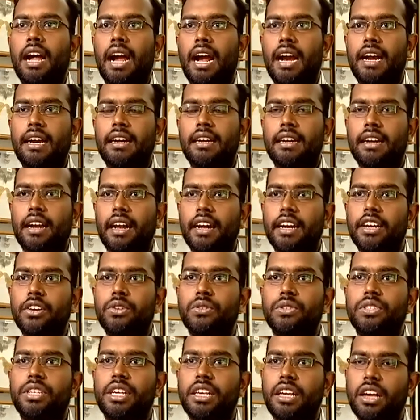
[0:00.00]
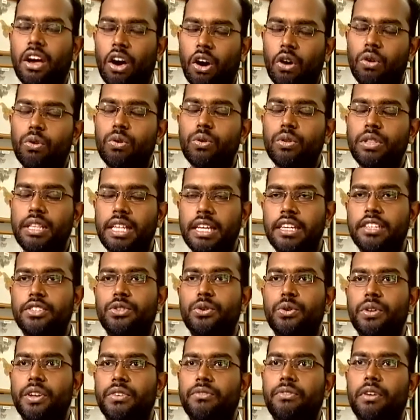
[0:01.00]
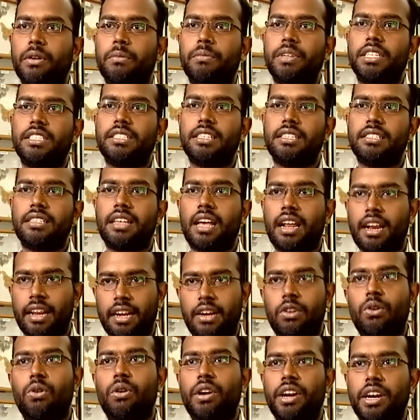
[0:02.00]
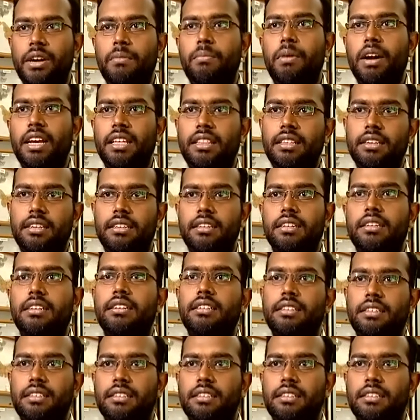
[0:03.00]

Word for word: and trying to see how these two informations are encoded by the